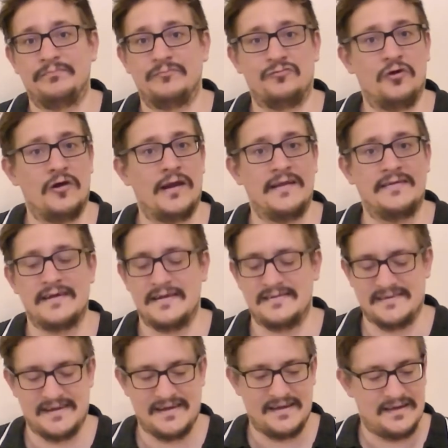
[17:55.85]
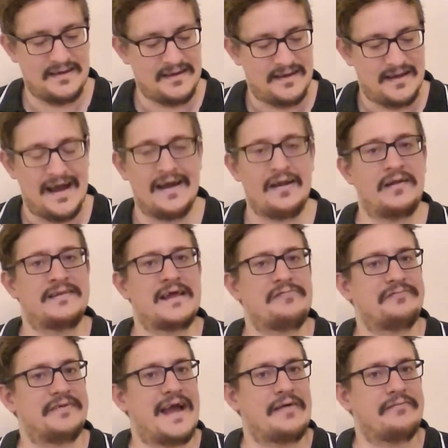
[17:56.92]
Really did. And I
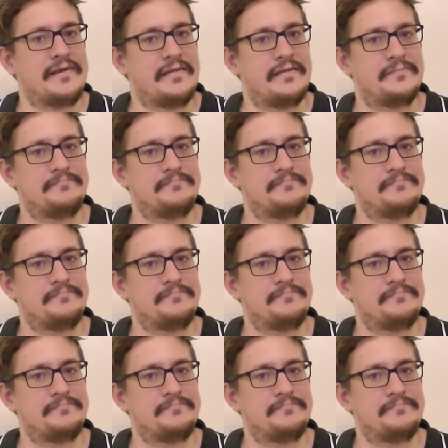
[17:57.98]
definitely have another.